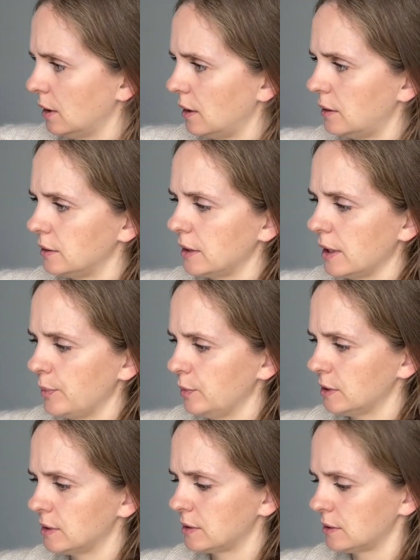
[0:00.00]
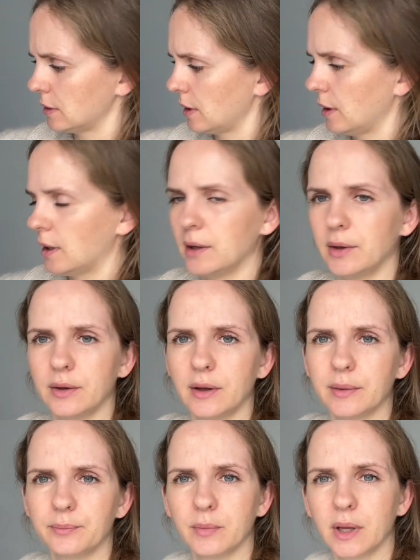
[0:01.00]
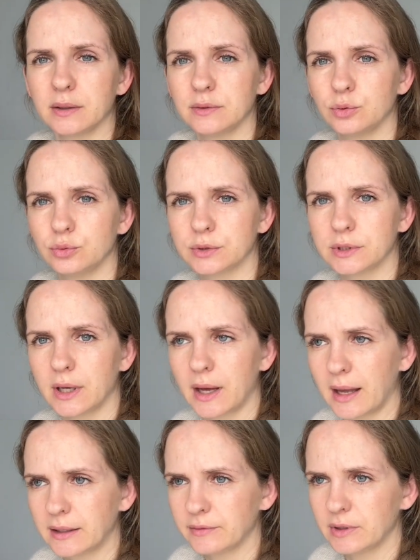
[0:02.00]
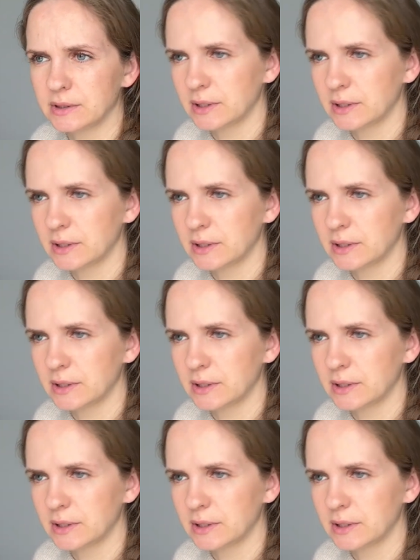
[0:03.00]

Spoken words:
Artemis Medusa Advent